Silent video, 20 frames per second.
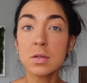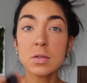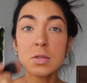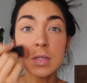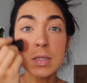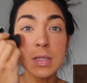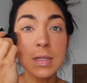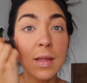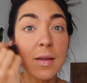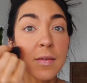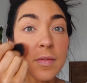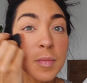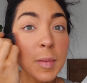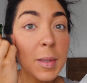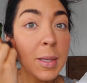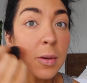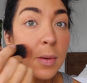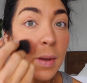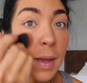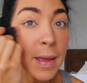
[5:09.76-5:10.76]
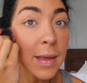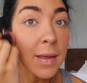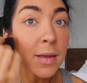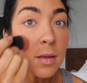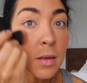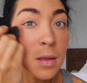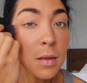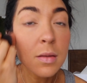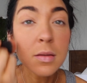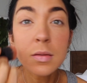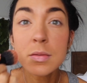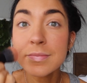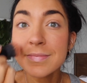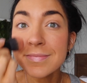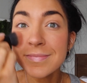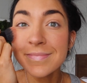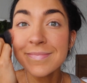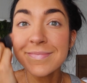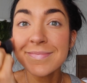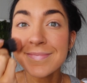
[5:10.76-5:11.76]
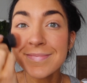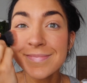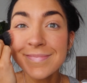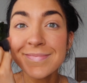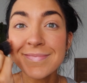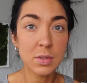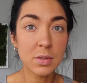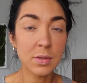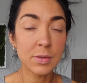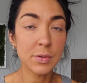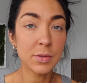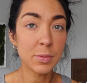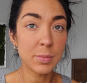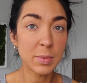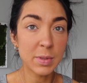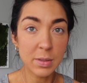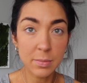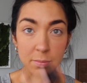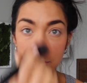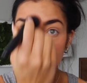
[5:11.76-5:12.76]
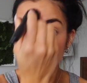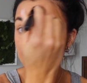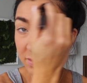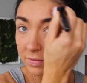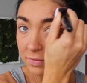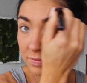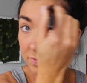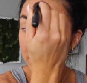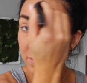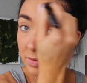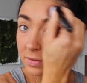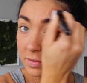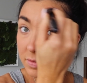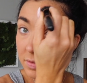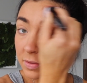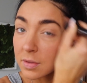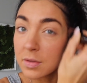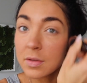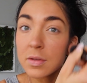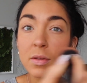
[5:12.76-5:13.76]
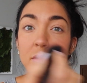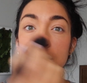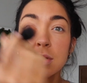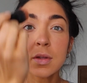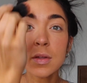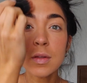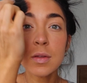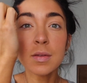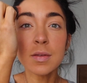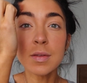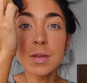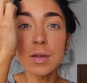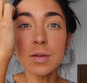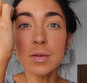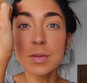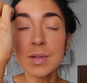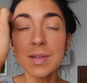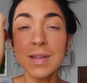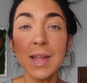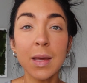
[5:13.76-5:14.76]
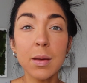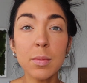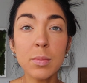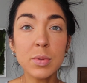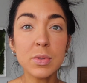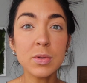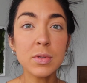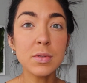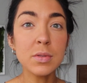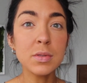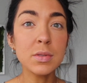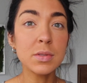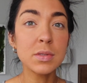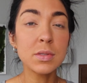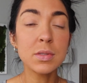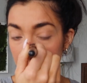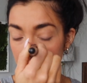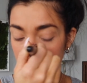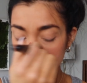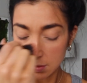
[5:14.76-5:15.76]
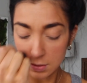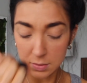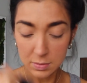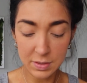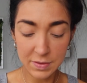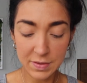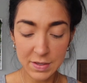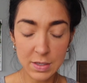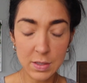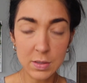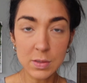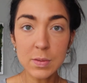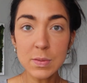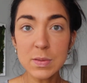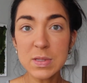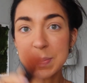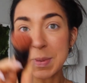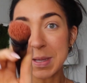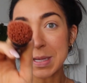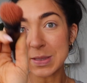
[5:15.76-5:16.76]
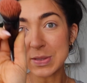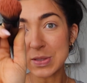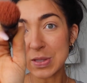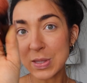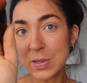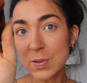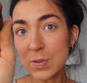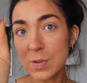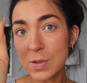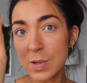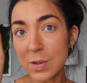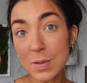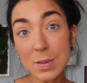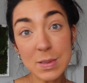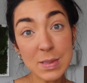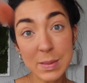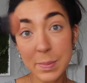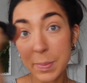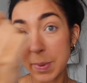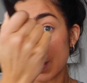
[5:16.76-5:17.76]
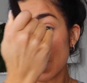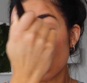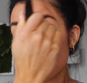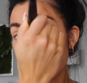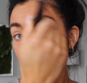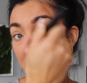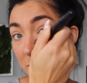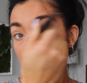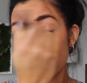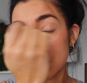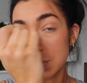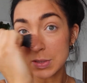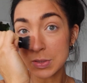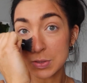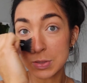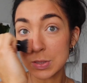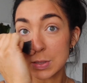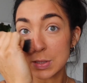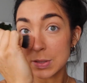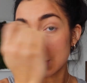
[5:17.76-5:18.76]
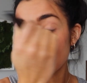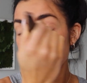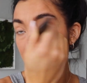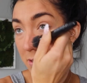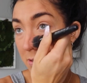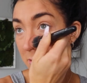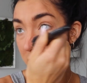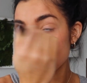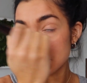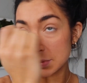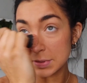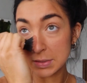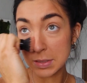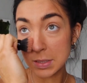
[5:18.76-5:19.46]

Just love me, okay? And a little bit above the old temples. A little on the nose, because cute girls apparently put blushes on their nose.